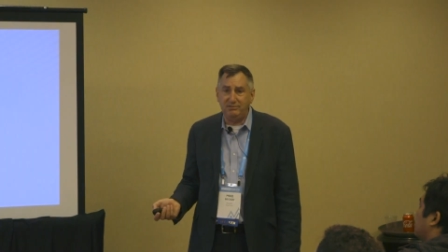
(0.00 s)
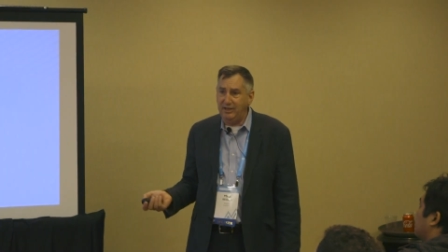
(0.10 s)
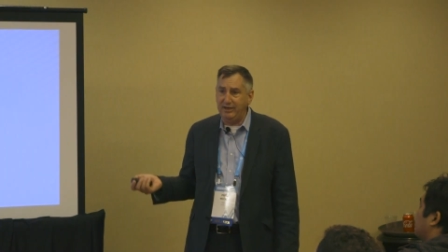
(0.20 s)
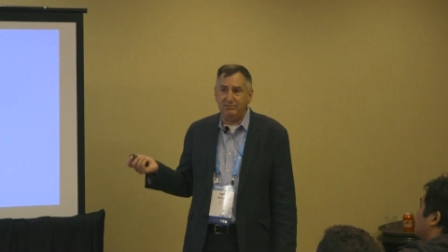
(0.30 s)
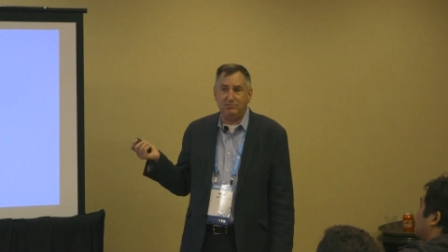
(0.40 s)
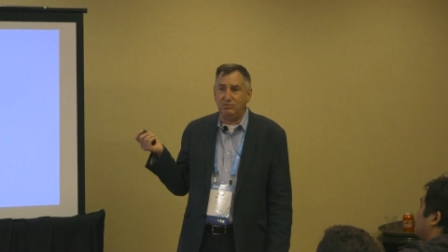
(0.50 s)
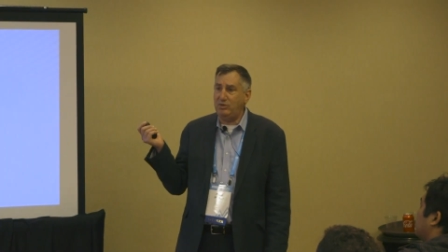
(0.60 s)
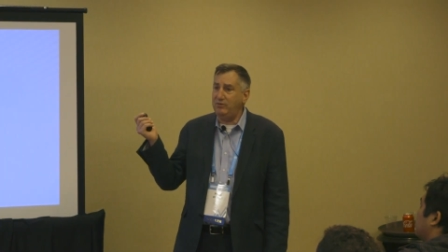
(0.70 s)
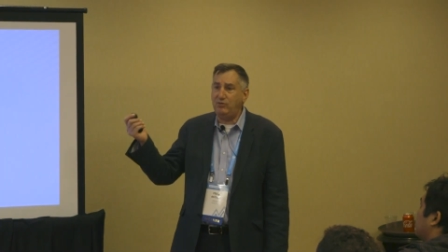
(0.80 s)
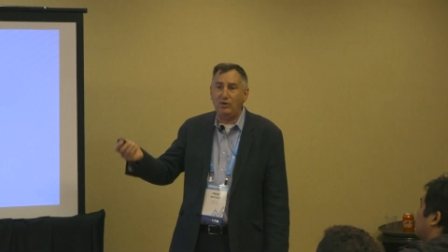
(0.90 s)
like
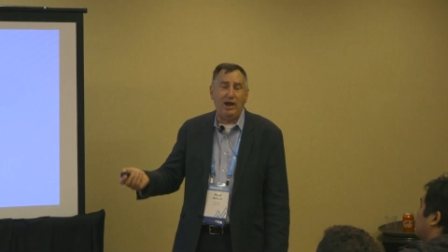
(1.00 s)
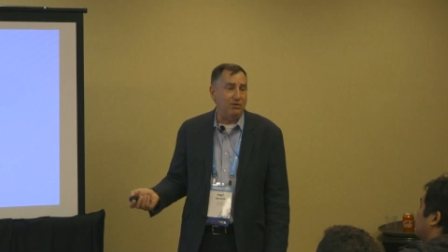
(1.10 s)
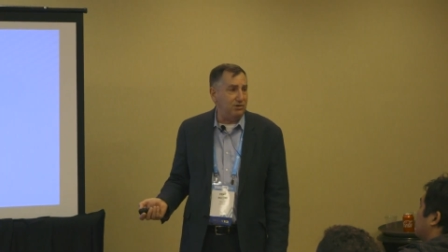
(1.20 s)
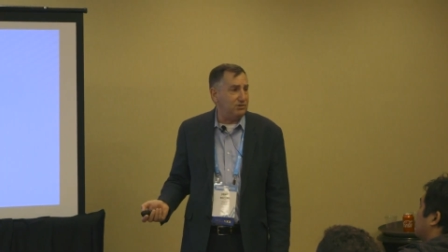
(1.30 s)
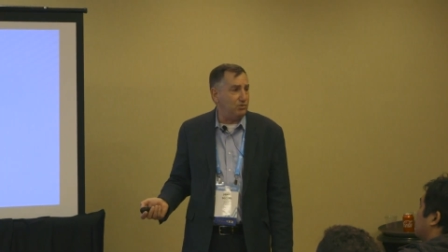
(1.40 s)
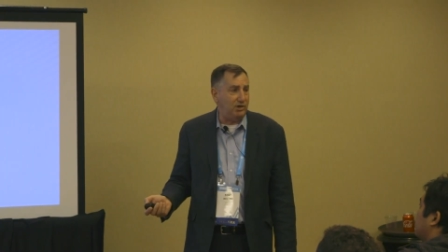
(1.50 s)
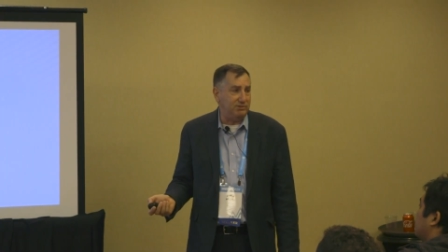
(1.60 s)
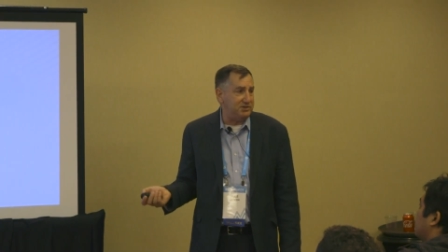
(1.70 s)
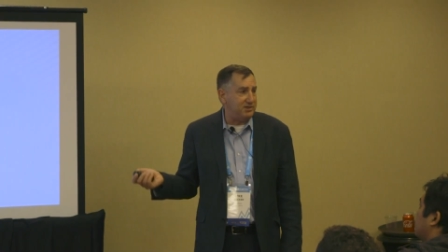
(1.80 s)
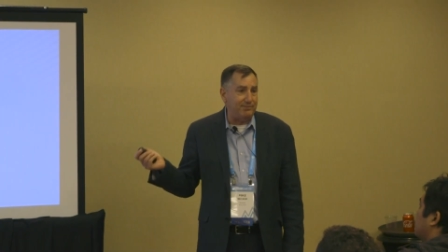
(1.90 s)
3 or 4 hours, we're
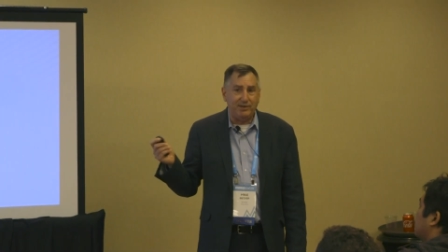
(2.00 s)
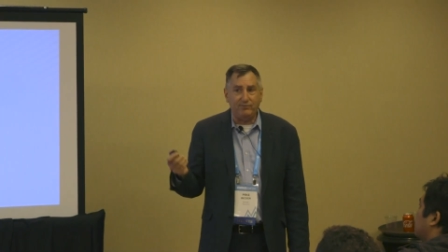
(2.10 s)
able to stop